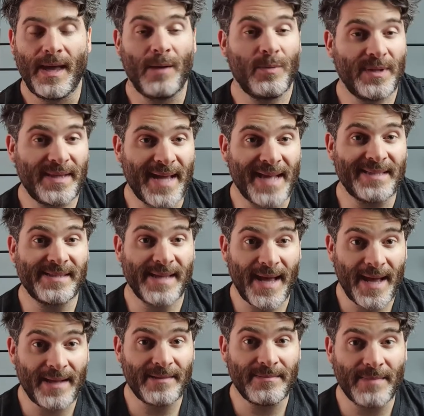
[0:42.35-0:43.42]
And with that
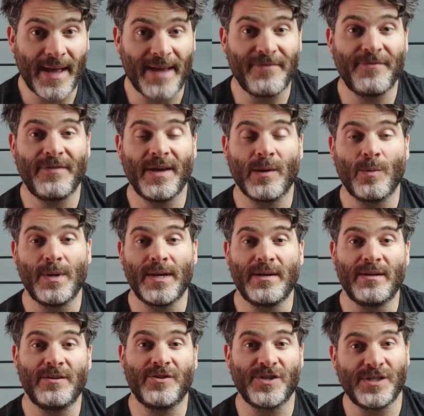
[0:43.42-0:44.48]
said, I think
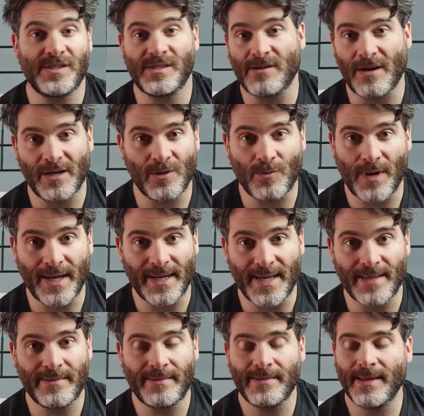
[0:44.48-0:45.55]
we're just starting right
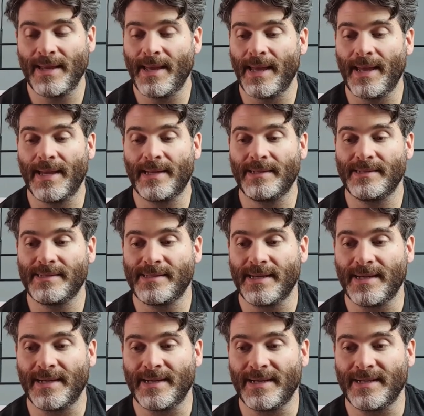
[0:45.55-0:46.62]
in and
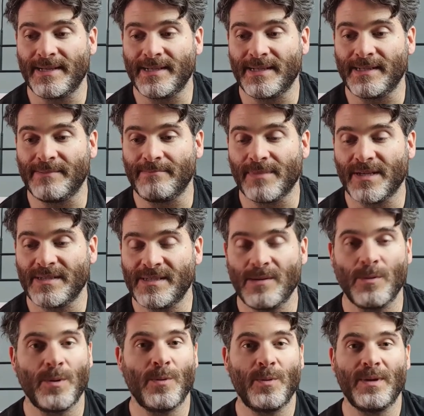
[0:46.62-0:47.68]
uh,
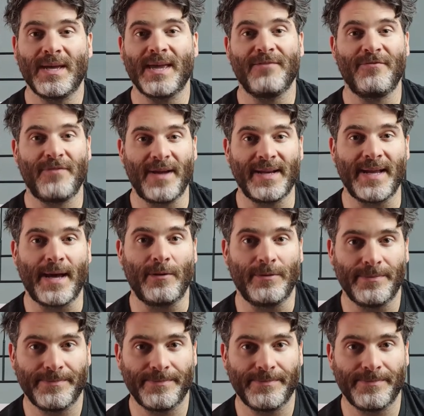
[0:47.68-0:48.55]
see what we can find out.